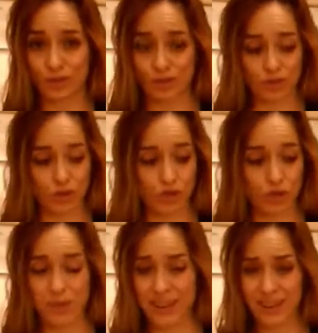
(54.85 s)
So no
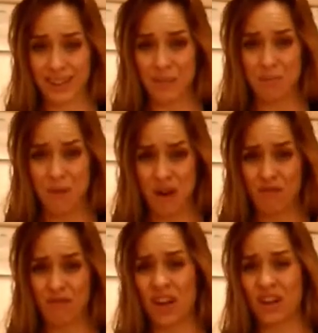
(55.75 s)
genetically
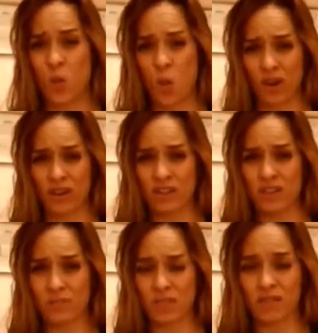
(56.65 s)
modified
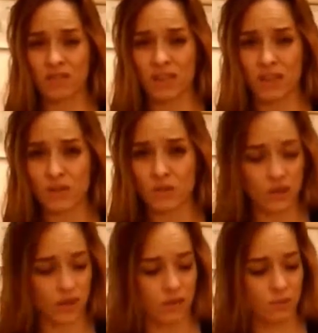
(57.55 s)
organisms out
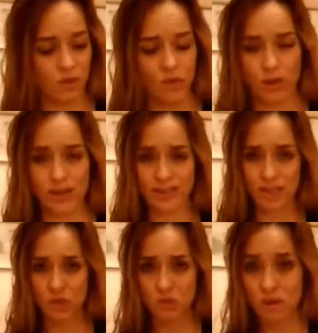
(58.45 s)
there um, where the rice
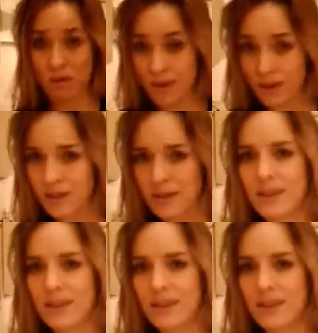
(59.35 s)
is growing.